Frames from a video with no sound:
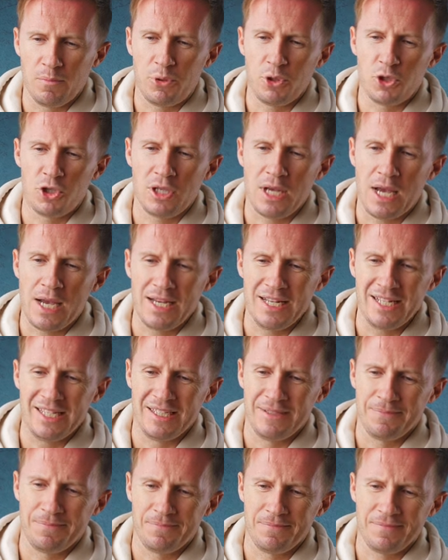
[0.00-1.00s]
Push that
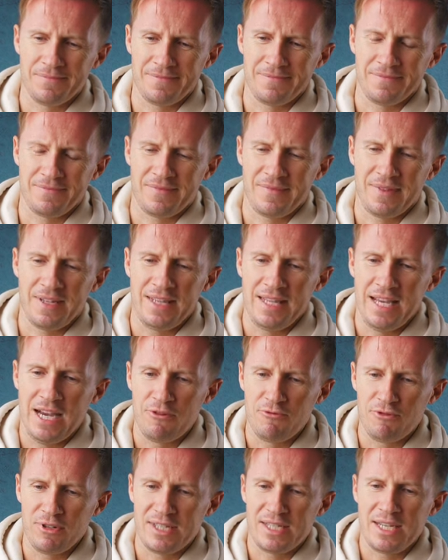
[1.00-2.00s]
in and
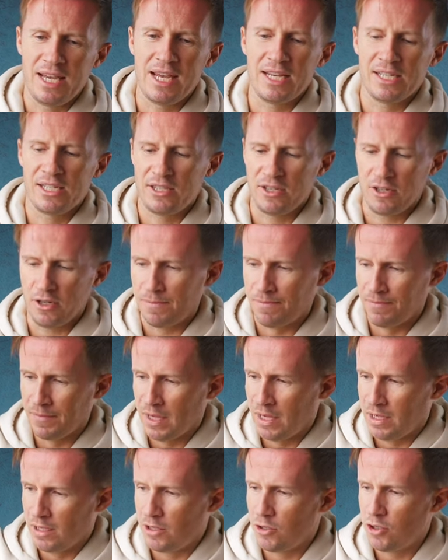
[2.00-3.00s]
that rotates there.
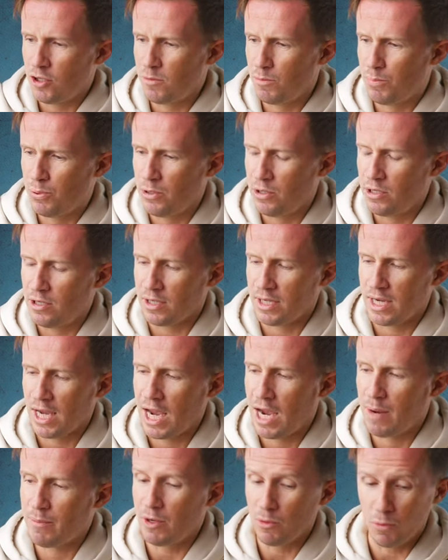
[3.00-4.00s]
Now you can put your
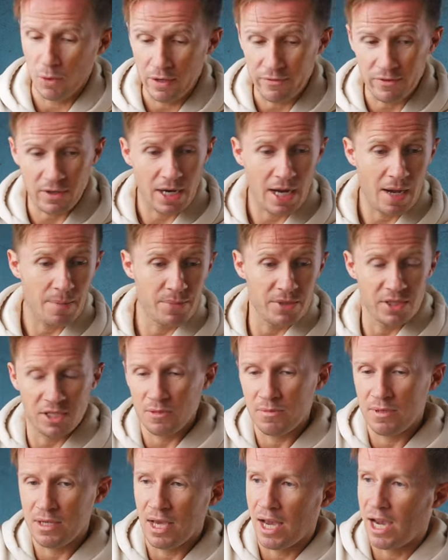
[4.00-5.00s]
camera, whatever it happens
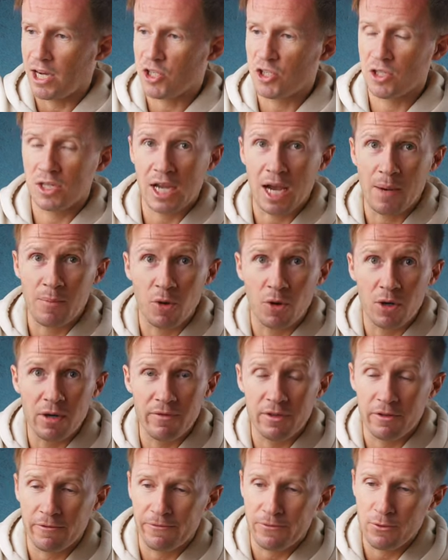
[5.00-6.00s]
to be, action camera or
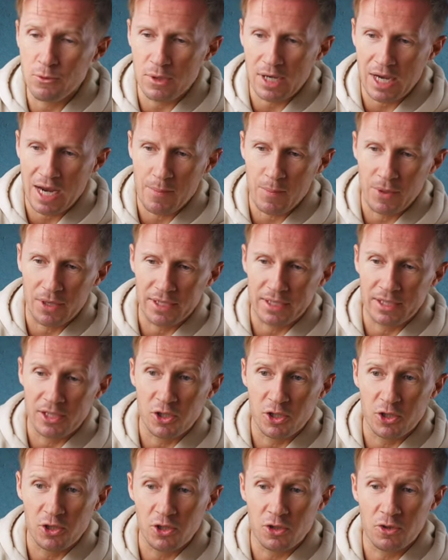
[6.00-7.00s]
even a full camera like this,
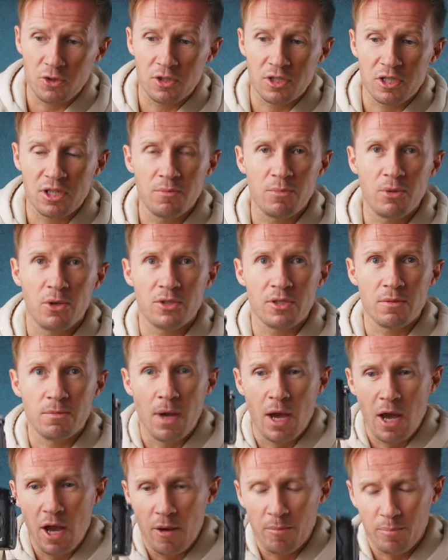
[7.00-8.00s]
just screw it to the bottom.
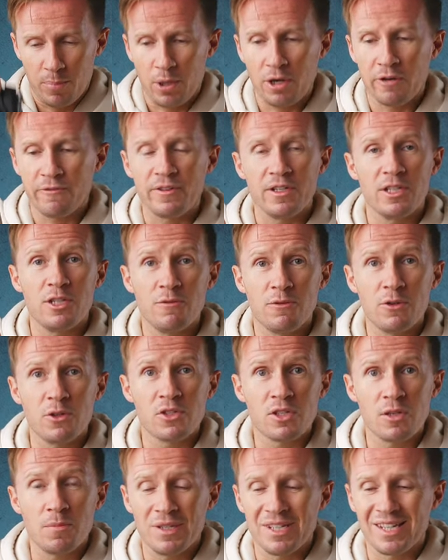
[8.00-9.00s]
Perfect, you've got
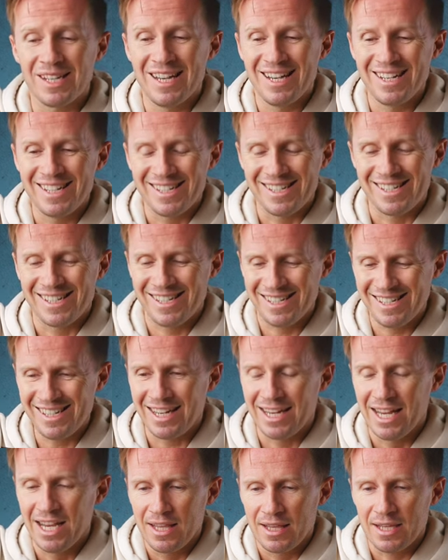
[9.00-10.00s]
something to
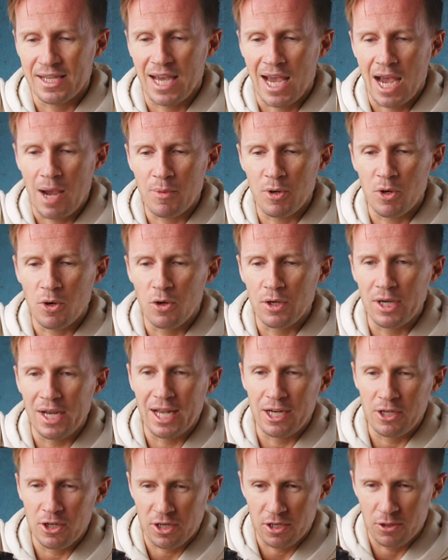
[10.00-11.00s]
sit the camera on,
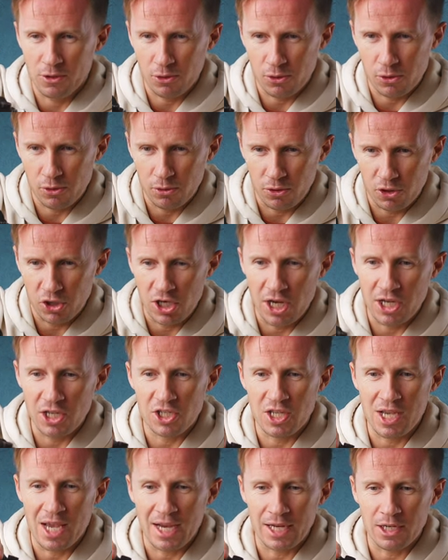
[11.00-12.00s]
and you can also change
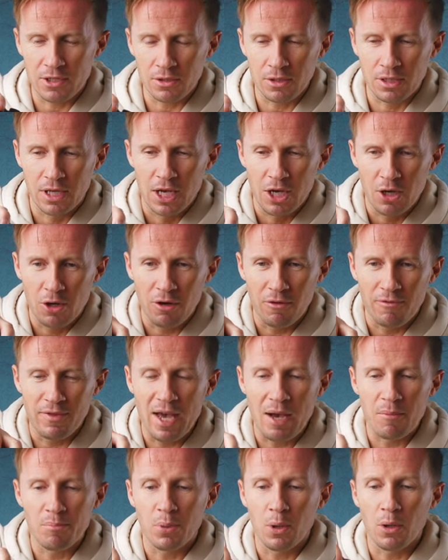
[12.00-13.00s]
the angle of
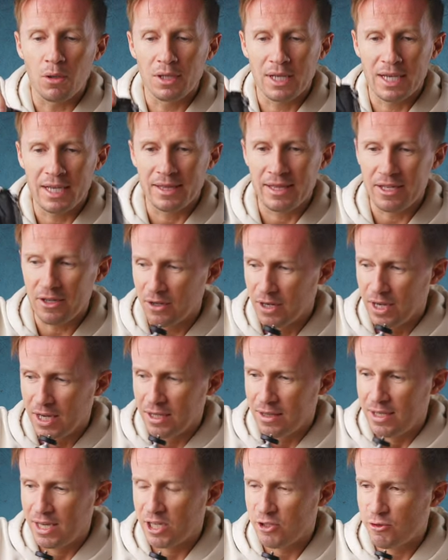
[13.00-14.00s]
that ball head there.
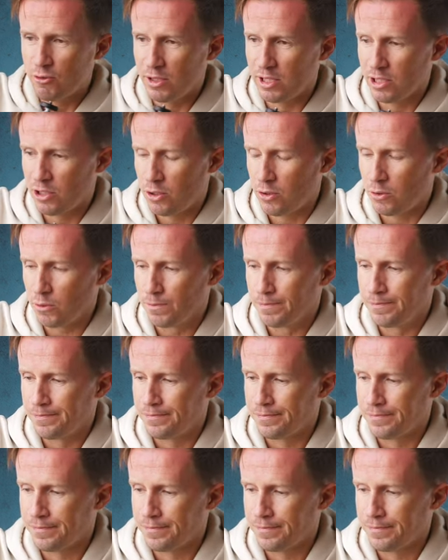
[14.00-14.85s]
That's really cool.